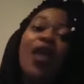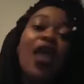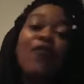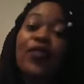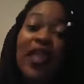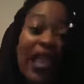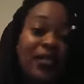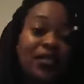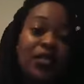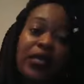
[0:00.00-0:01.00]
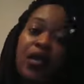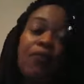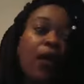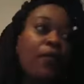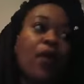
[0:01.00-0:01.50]
Everything is
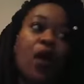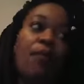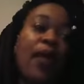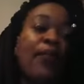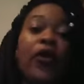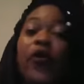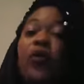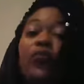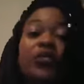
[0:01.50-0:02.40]
good. My mammogram